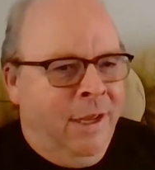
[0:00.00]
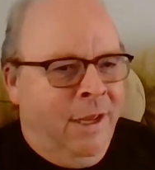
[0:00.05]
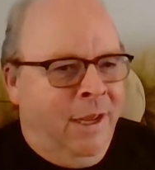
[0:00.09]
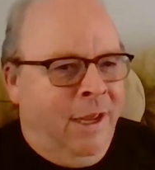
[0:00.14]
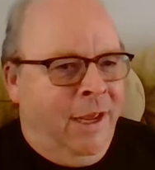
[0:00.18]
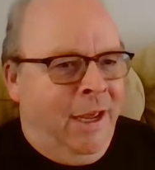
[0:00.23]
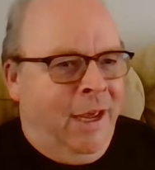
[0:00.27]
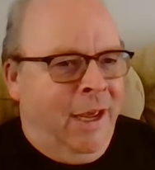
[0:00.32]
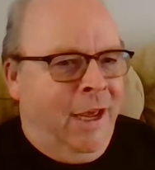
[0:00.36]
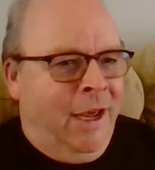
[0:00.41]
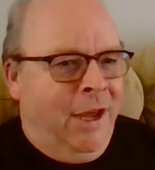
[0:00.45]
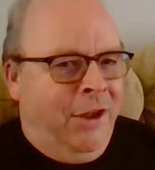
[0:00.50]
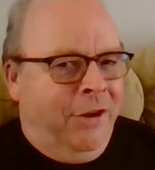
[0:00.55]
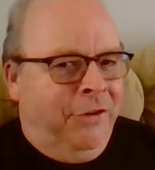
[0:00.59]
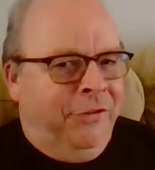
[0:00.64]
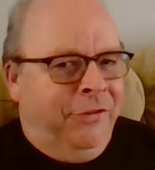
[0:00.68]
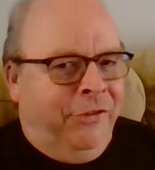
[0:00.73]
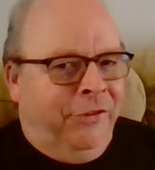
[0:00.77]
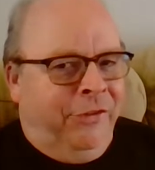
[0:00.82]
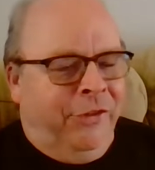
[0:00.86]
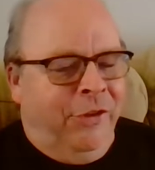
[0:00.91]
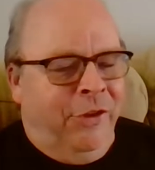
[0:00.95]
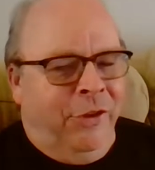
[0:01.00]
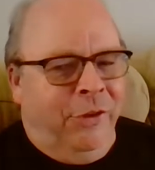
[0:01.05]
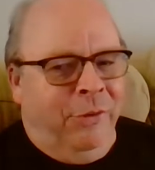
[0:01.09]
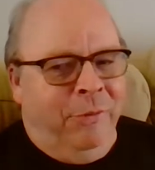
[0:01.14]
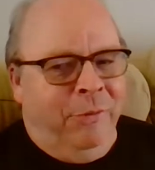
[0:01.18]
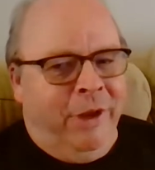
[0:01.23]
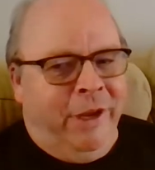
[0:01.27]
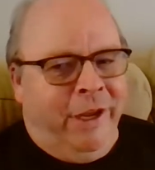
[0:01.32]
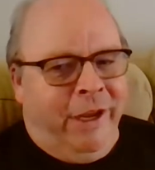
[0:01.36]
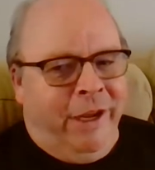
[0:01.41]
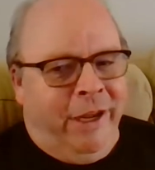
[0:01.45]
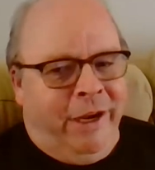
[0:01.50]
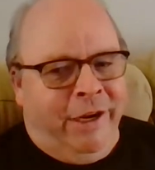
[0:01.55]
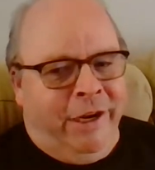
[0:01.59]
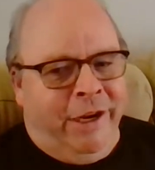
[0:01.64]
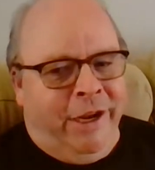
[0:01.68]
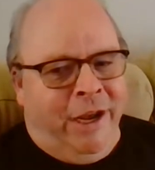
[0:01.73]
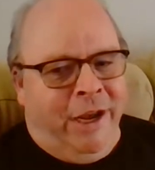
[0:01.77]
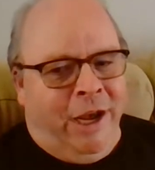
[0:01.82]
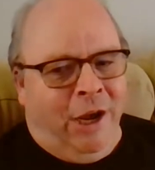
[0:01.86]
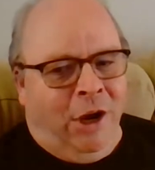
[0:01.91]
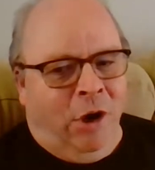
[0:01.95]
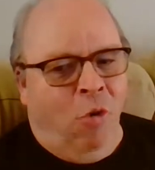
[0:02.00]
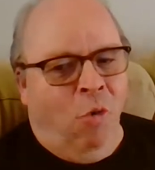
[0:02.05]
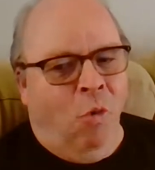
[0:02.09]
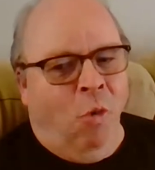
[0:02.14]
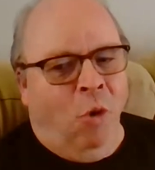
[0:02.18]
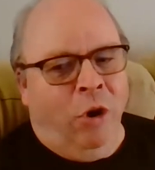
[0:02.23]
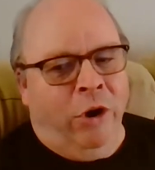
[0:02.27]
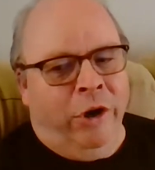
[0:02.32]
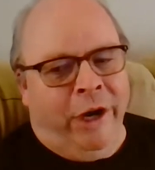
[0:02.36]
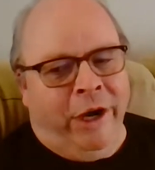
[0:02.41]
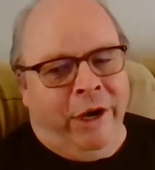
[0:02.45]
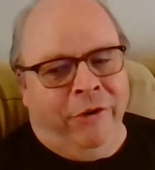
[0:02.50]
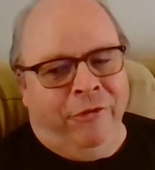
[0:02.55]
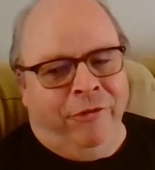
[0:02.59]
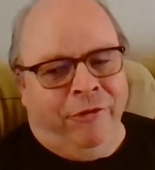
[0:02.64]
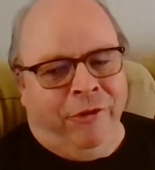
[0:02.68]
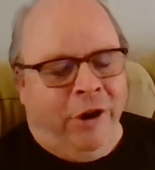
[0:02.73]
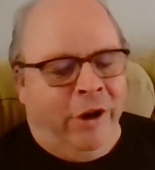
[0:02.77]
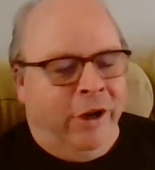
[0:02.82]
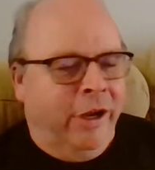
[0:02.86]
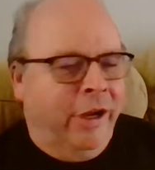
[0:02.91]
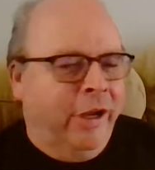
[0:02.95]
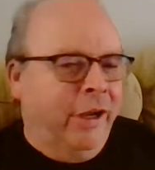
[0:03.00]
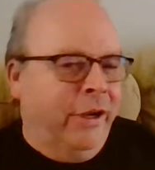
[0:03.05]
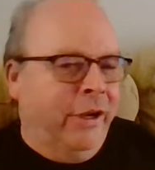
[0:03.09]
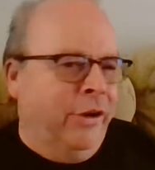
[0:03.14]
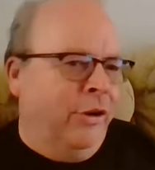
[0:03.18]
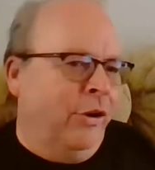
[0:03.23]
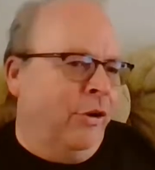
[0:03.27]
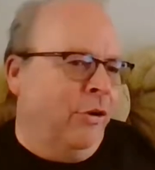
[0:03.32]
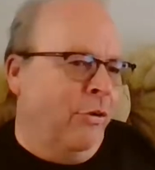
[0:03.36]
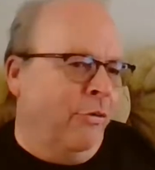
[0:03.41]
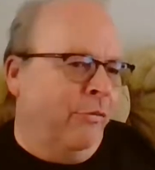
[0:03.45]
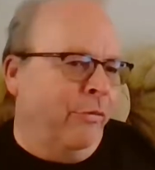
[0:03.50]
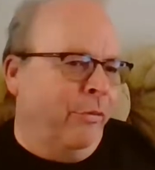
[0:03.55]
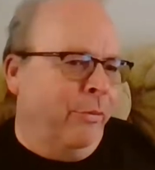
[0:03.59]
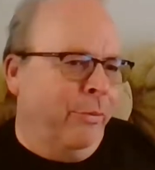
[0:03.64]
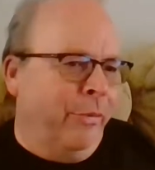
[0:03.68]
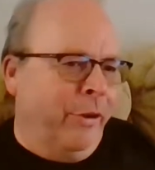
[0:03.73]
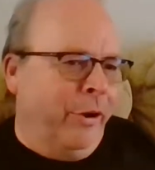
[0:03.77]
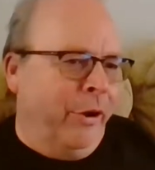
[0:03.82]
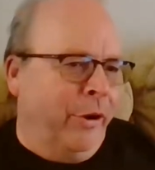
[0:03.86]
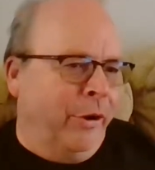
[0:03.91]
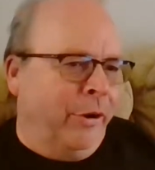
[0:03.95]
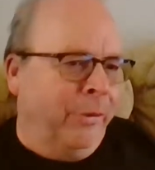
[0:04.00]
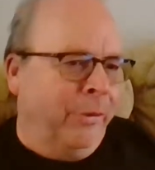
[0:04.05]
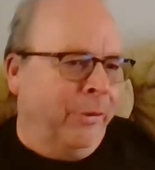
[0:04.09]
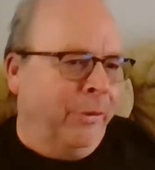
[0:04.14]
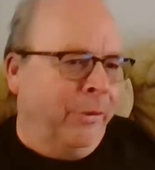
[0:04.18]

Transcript: and just so that we can coordinate junk and go from there.